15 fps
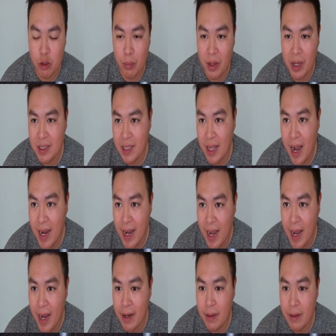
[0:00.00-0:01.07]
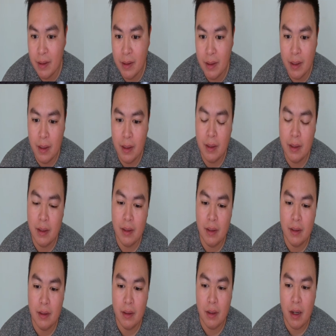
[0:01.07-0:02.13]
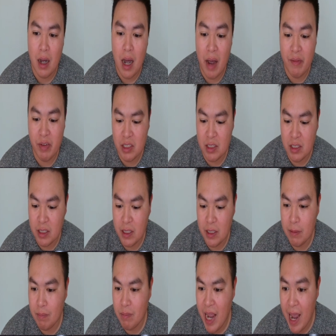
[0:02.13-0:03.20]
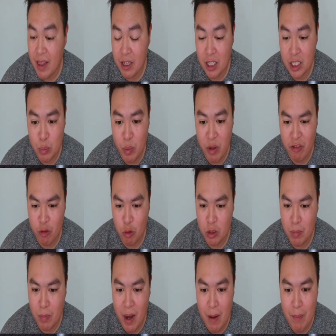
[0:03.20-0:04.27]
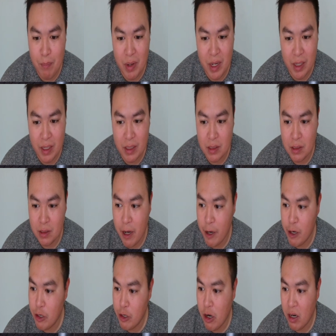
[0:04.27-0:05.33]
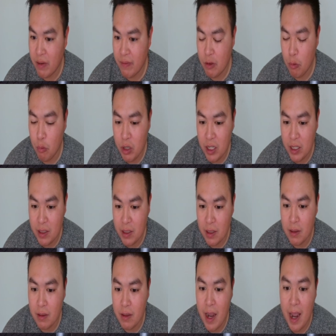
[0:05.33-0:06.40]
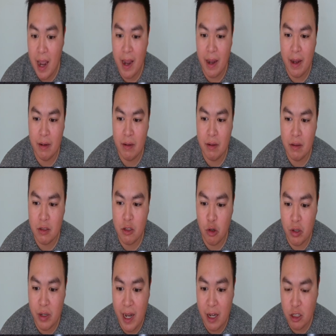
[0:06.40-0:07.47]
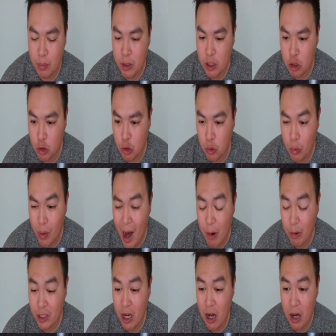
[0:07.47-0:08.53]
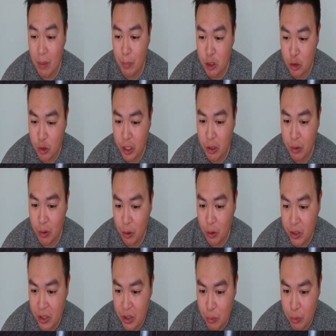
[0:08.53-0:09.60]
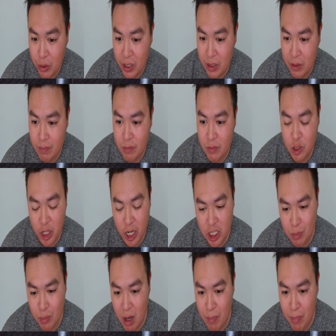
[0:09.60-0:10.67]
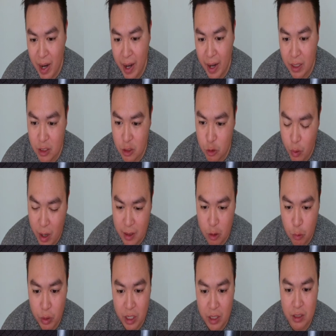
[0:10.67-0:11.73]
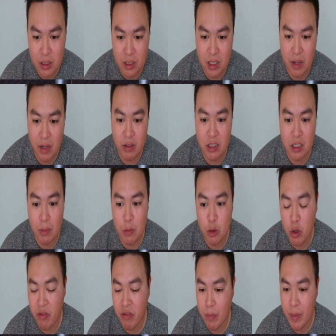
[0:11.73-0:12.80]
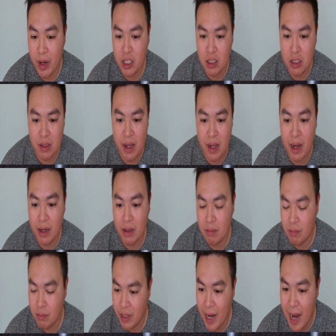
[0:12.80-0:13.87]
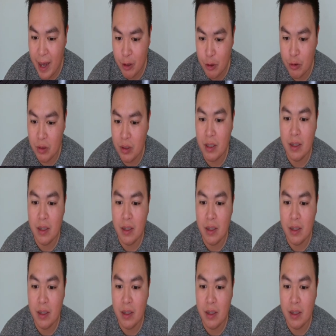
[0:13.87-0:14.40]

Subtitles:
plays that I had. Obviously, Anthony Smith was my biggest underdog of the week and turned out to be true. I was on Petrino early in the week, changed my bias throughout the week, just given some new information that I gathered,